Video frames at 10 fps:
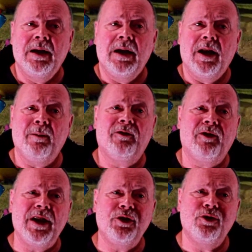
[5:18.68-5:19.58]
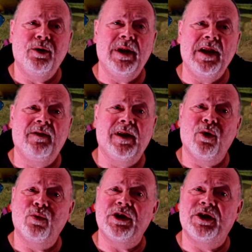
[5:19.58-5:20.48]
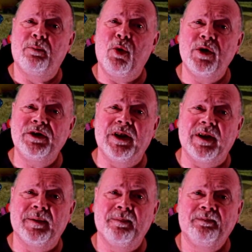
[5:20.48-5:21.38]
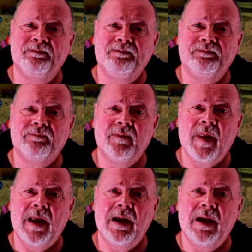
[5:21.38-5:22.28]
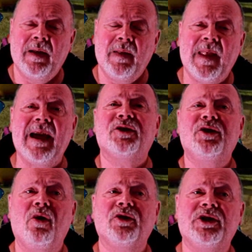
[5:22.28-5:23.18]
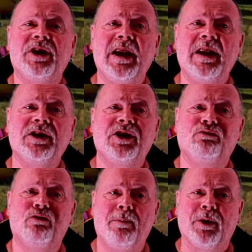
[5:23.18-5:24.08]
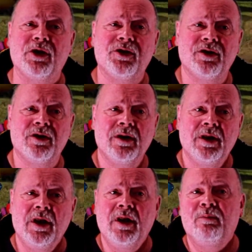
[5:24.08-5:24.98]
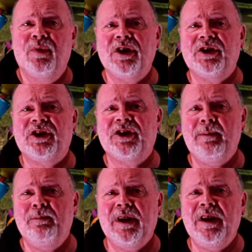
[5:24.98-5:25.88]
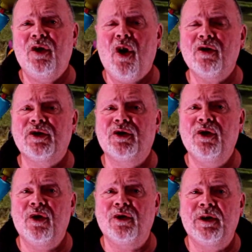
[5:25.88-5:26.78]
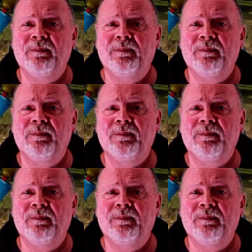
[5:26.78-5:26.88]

And I'm afraid you leave a little disappointed. That's not to say this is rubbish, but it's simply not as good.